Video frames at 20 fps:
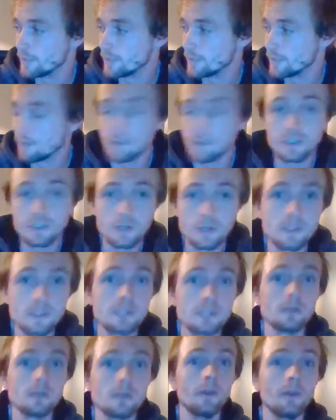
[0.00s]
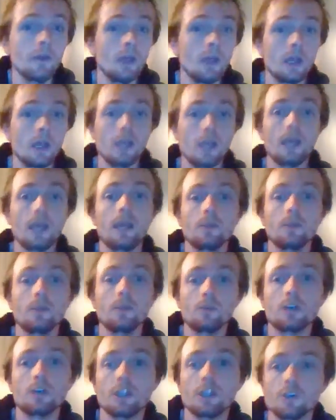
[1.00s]
Of this series, and
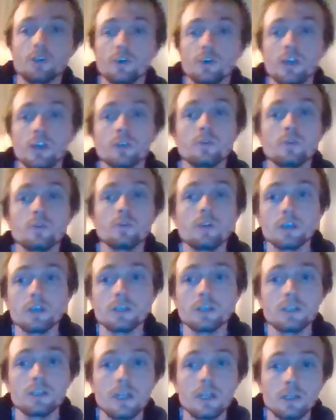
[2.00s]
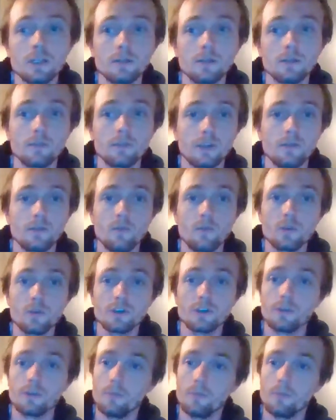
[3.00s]
we'll catch you in the next one. As I said, thank you for
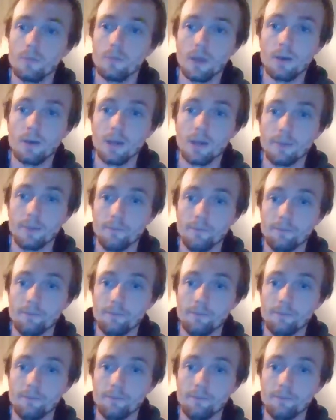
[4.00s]
watching. Bye bye.